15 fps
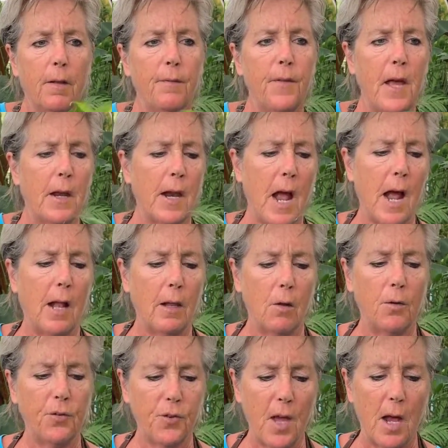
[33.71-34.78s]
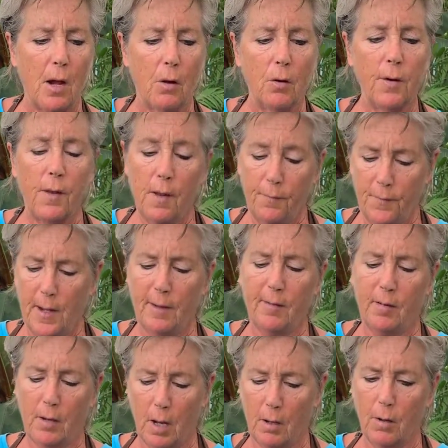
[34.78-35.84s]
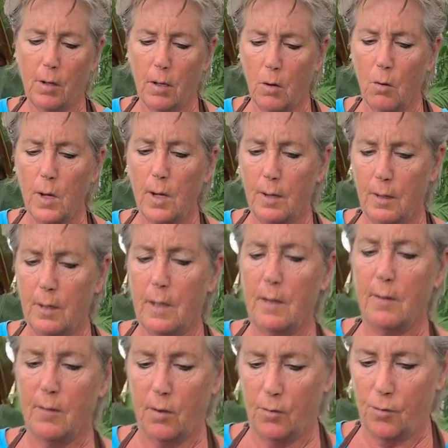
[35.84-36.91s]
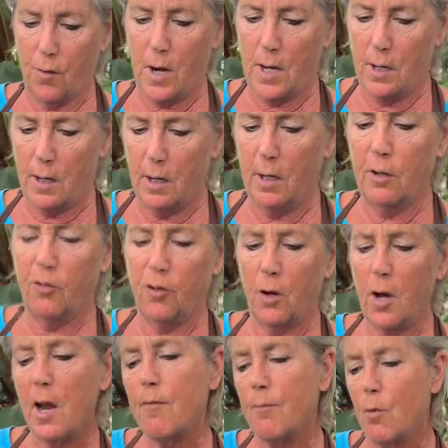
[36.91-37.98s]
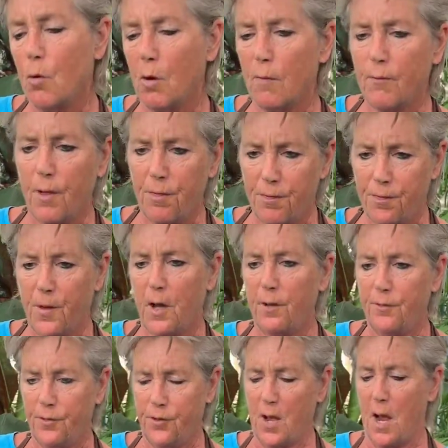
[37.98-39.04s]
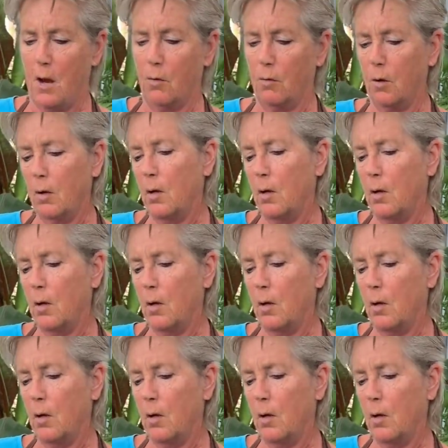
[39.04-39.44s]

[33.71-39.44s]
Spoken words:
that hollow sound, that's telling you it needs a drink. It should have more of a thud sound.